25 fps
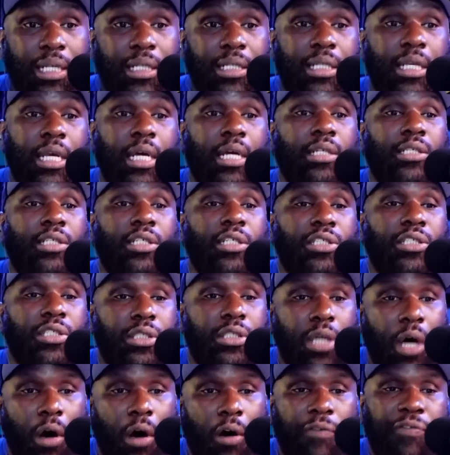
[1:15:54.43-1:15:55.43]
There's a
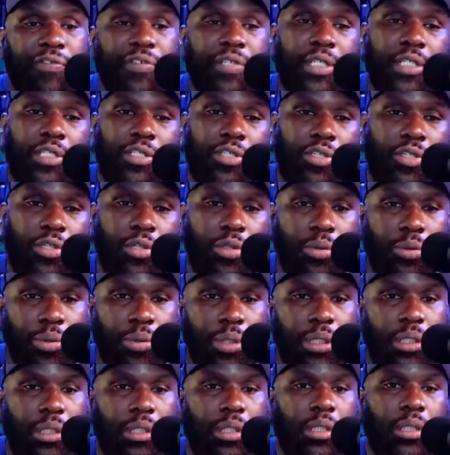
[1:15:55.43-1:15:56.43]
softness to
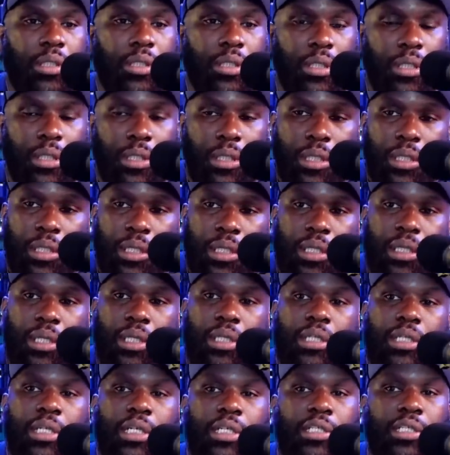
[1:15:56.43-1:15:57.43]
it.
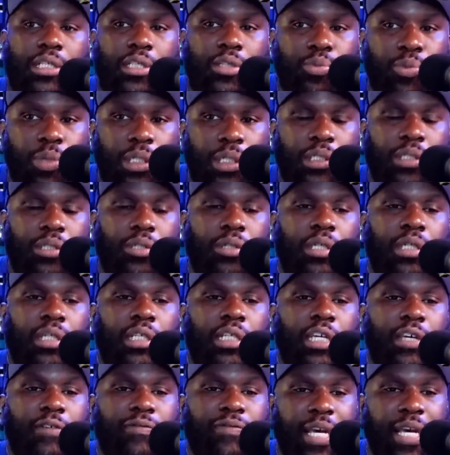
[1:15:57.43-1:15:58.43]
This is one that's going to
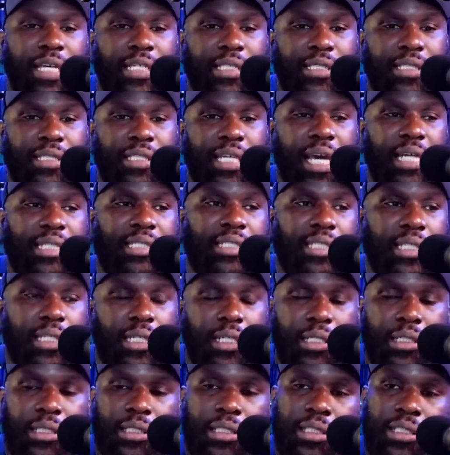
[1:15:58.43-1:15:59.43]
leave a
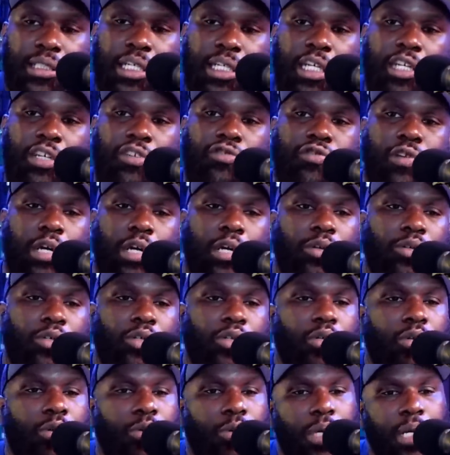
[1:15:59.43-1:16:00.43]
sexy scent trail.
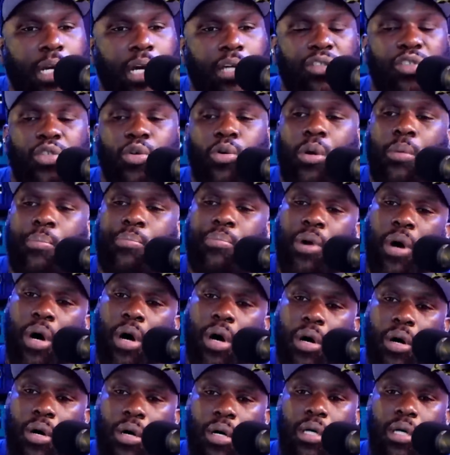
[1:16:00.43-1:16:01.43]
You're going out to a
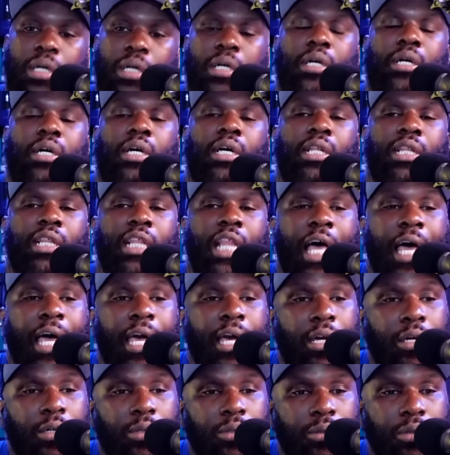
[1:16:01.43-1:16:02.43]
bar, a
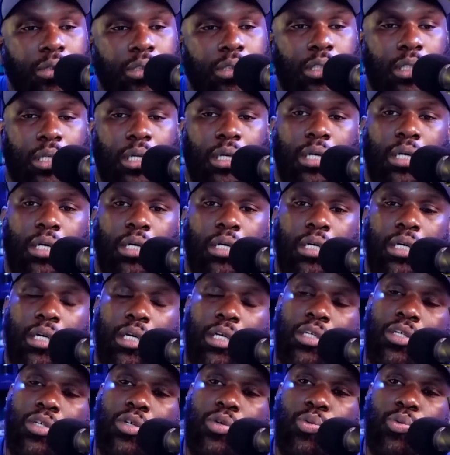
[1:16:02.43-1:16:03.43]
lounge,
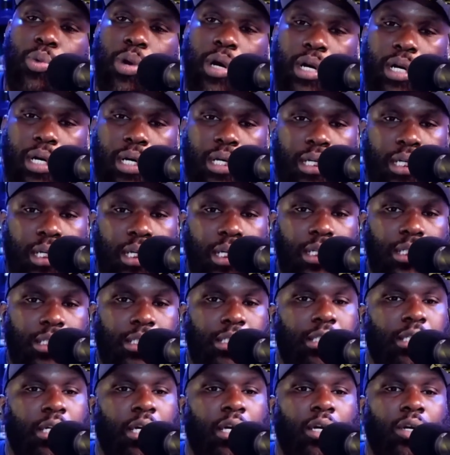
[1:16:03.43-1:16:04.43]
and you're wearing
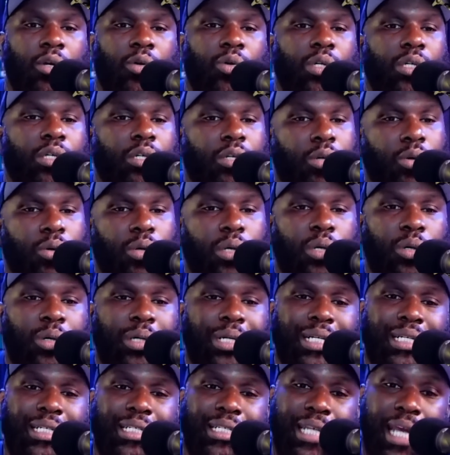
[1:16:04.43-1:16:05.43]
this, or you're going on
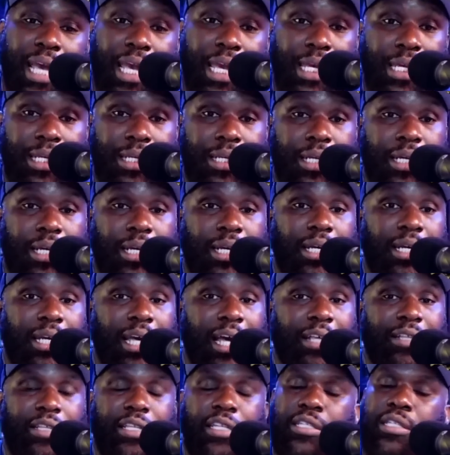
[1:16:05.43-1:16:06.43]
a date.
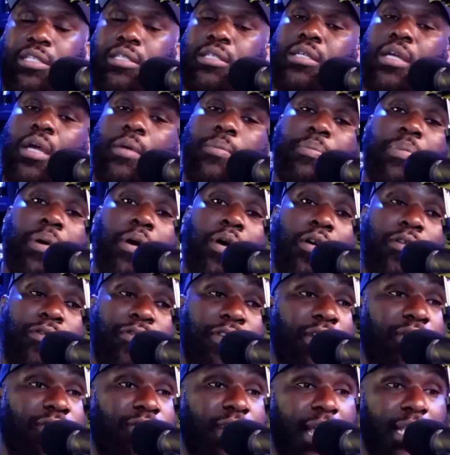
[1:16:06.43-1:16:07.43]
This is a
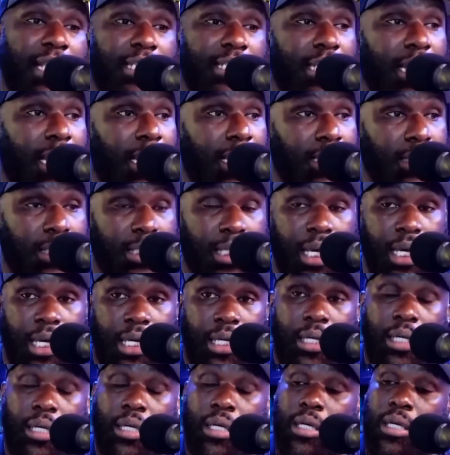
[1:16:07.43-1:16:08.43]
perfect Valentine's Day
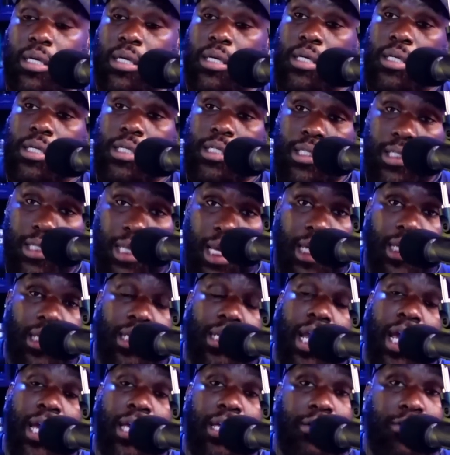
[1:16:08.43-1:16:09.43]
date
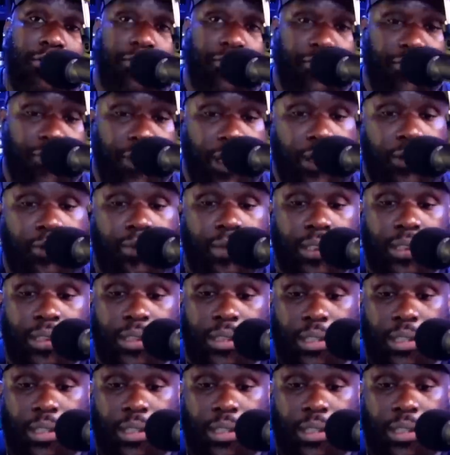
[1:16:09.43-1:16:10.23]
night fragrance.